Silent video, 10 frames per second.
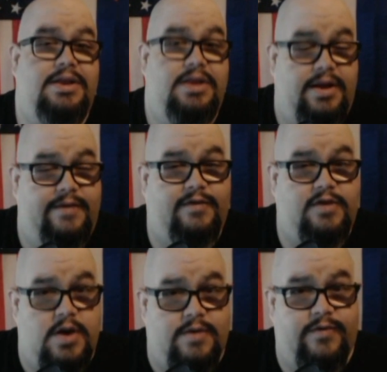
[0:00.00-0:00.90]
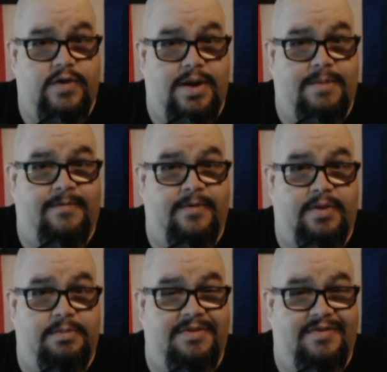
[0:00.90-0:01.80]
loves covering up for
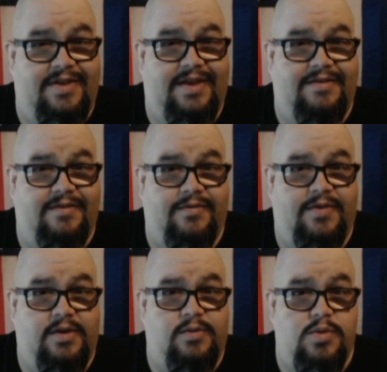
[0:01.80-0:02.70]
the misdeeds of the